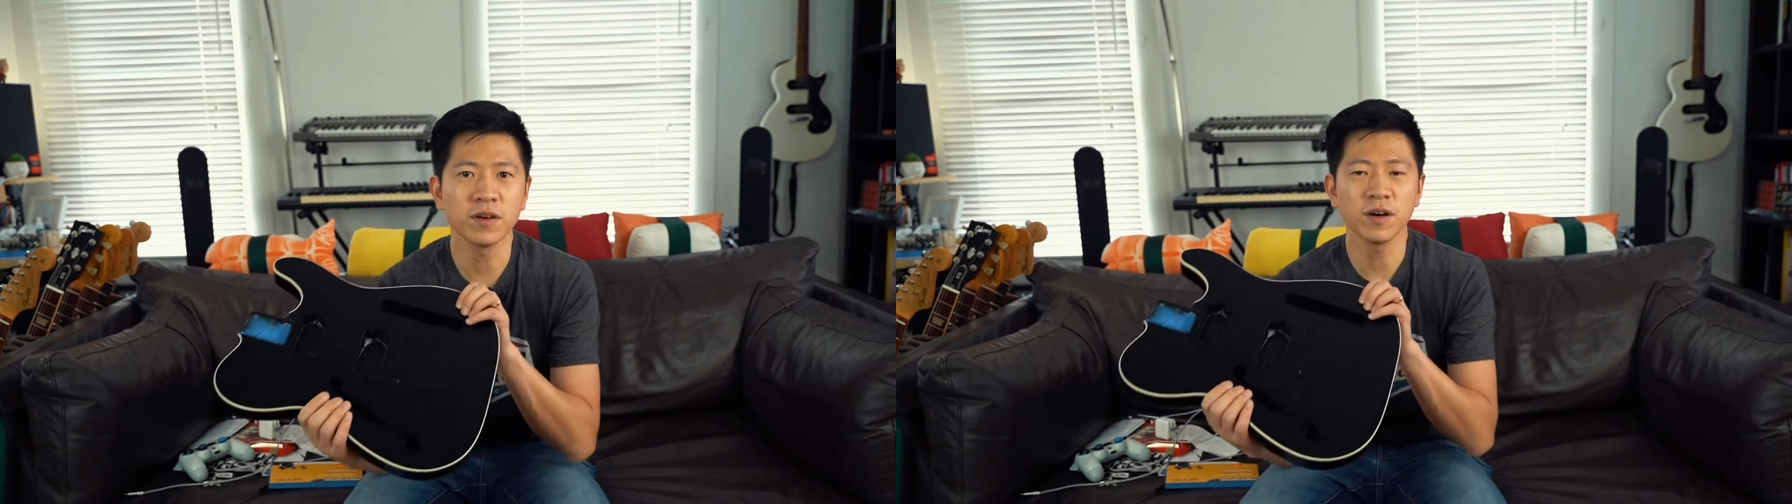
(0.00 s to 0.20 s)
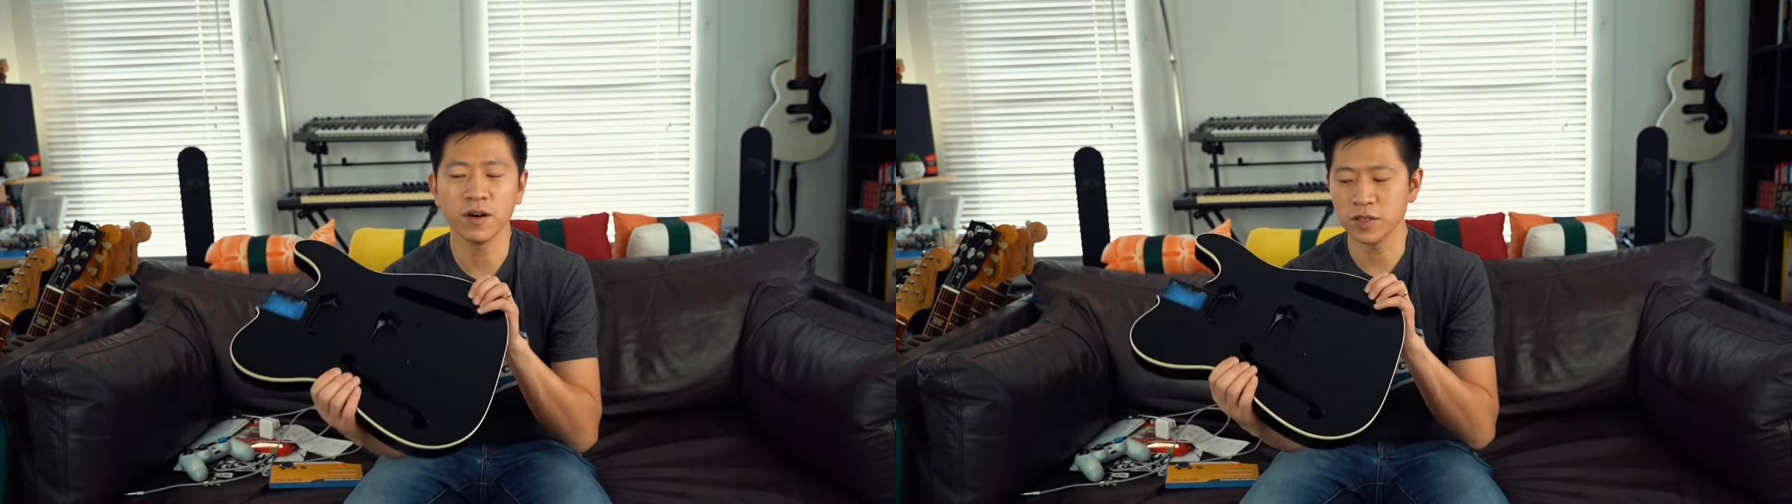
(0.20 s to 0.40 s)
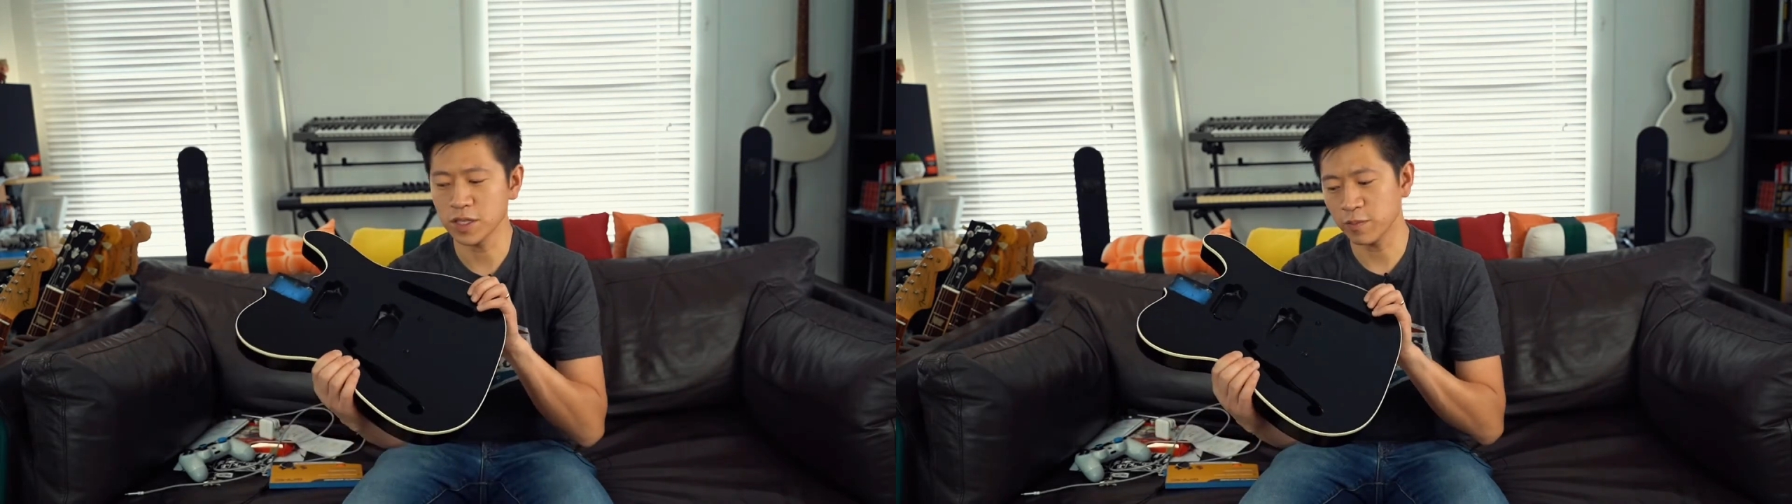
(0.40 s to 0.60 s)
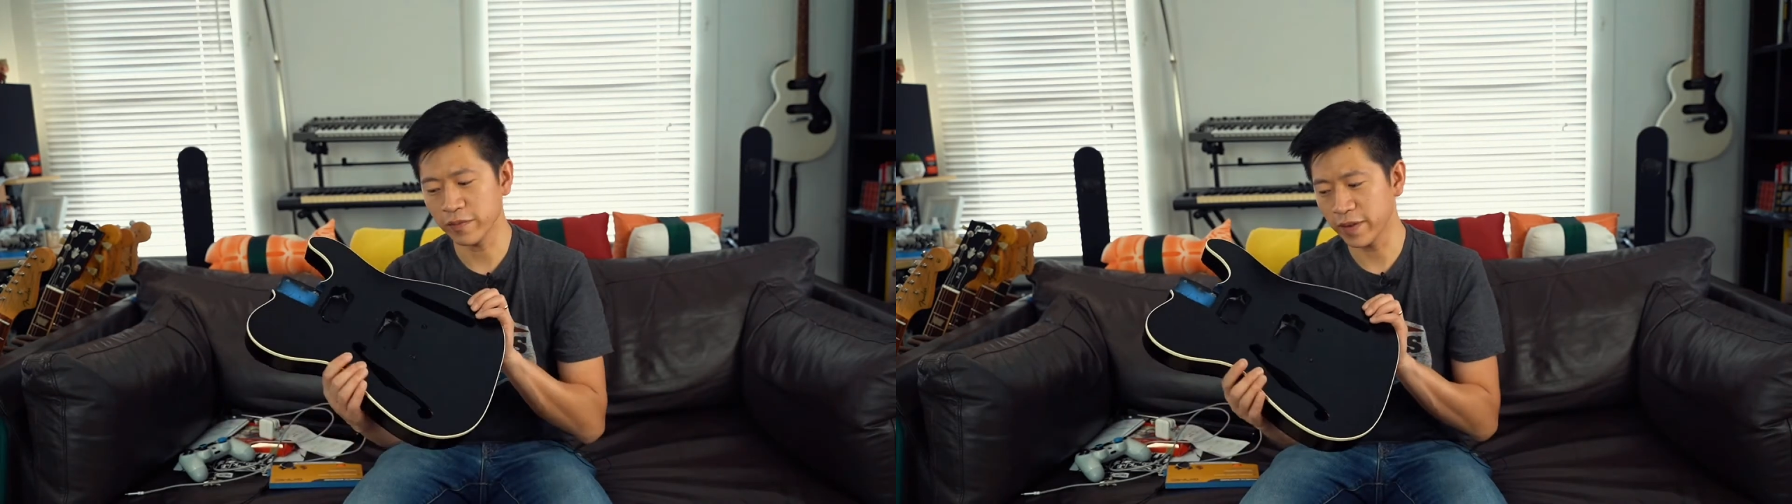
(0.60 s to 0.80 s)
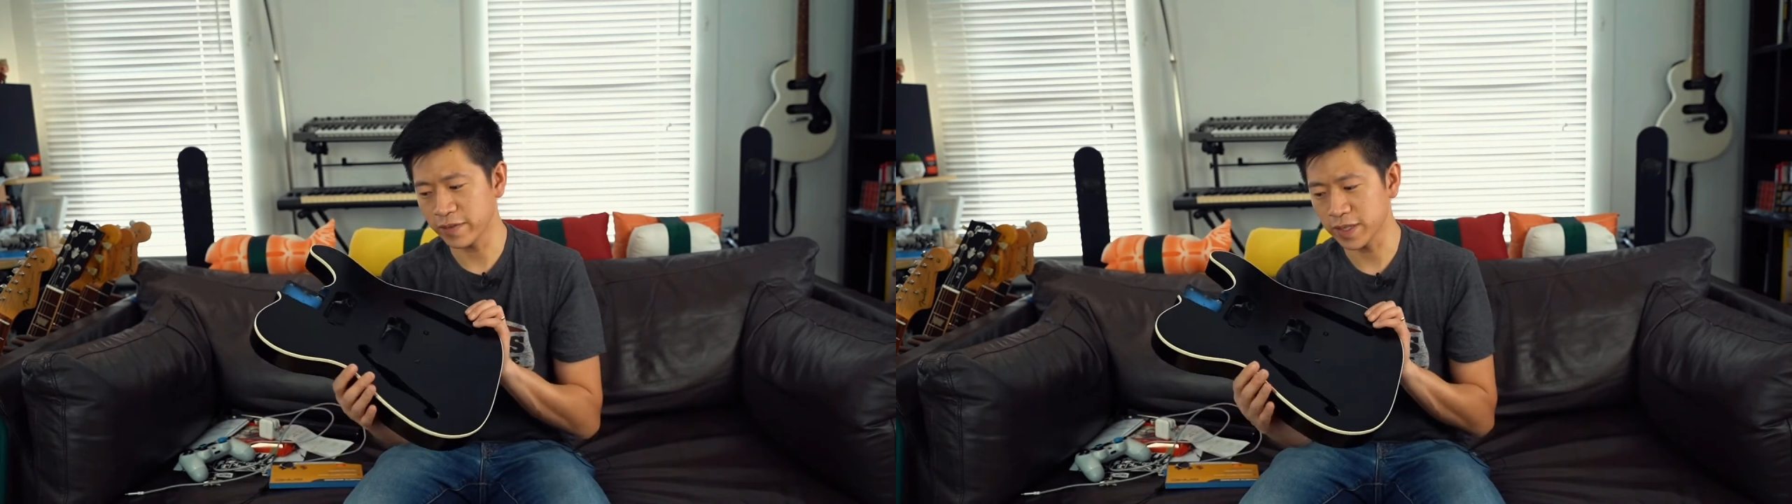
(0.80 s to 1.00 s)
on top of
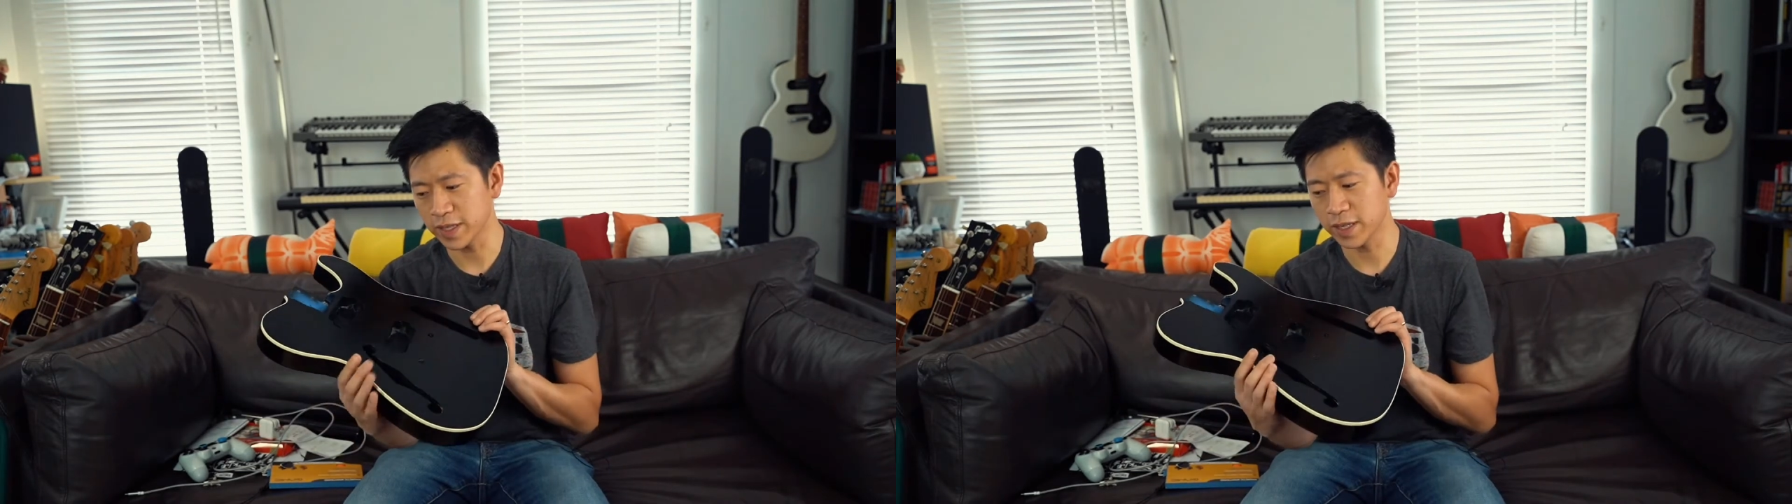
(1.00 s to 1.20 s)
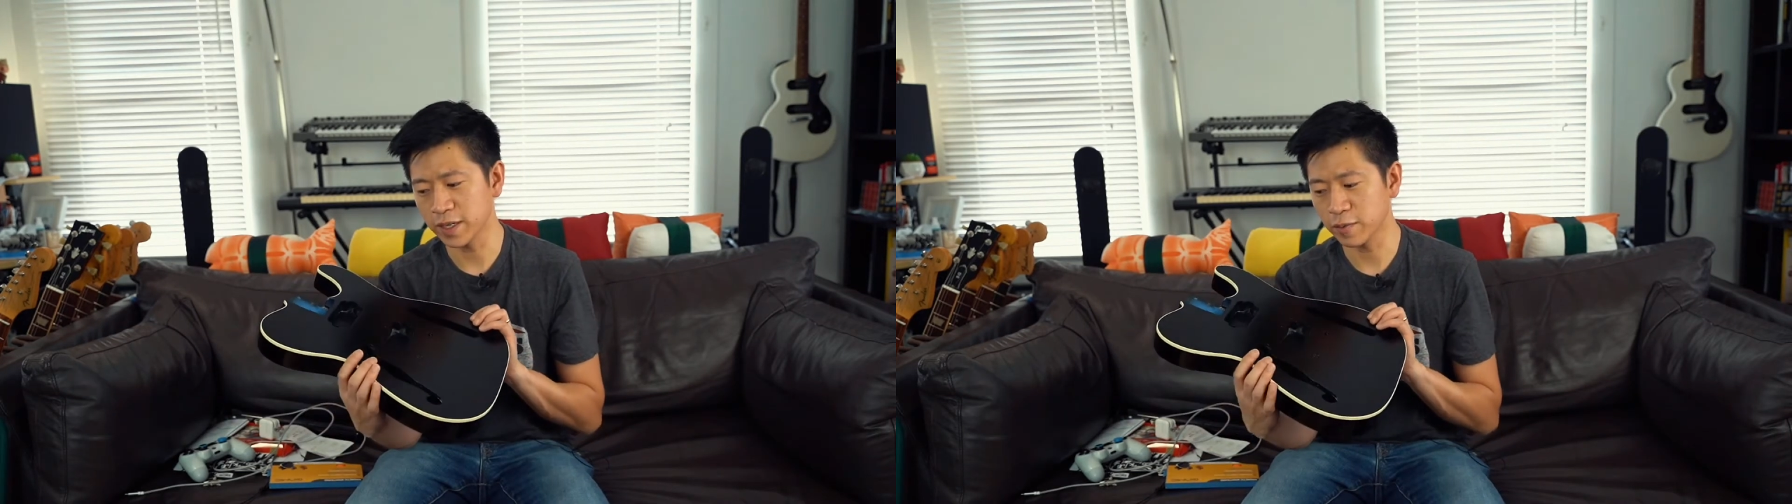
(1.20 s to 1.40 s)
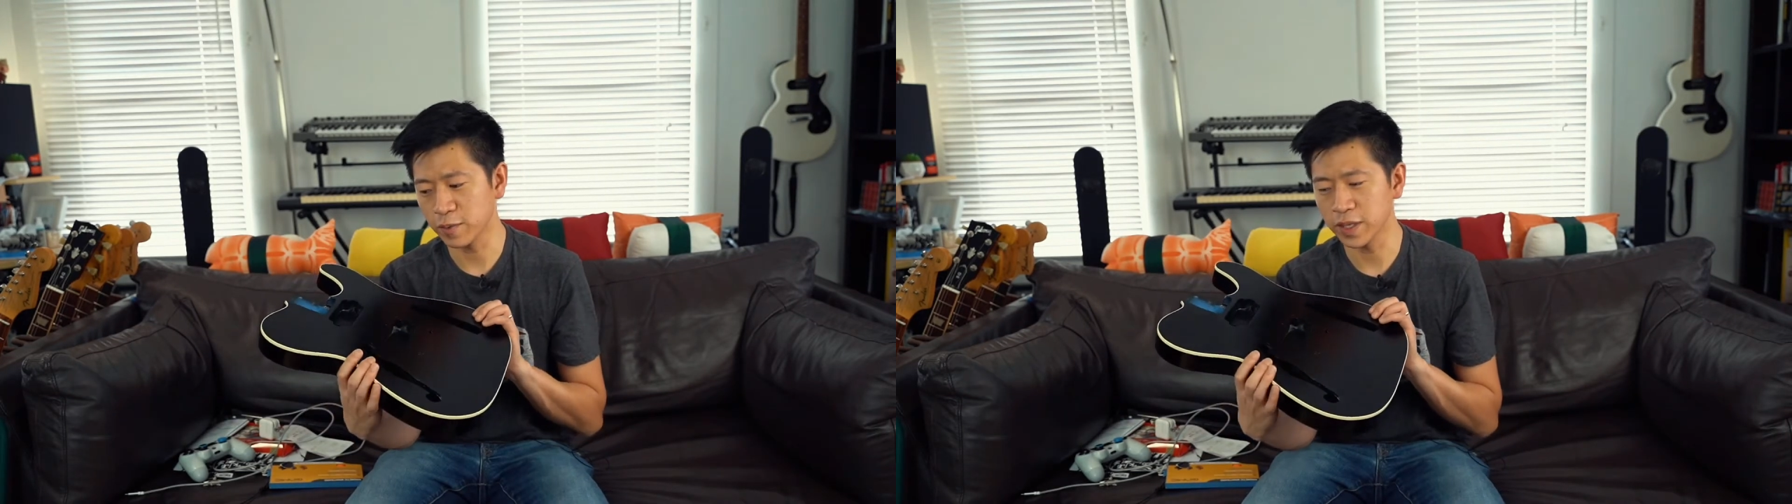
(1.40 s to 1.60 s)
everything with